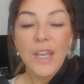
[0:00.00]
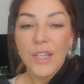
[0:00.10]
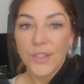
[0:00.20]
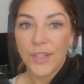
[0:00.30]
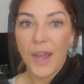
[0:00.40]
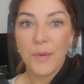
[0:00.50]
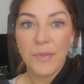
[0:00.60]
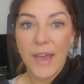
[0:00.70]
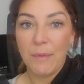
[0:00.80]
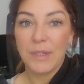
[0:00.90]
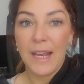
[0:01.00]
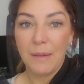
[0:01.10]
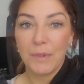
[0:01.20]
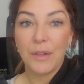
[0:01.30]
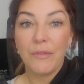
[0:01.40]
So that was
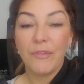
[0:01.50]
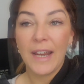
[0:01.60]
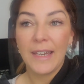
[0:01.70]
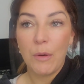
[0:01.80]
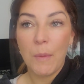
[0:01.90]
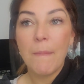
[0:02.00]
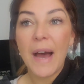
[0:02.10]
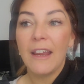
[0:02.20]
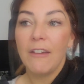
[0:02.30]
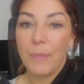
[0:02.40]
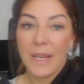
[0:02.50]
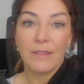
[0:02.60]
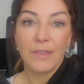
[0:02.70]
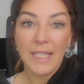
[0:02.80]
absolutely fine. Now, it might have been the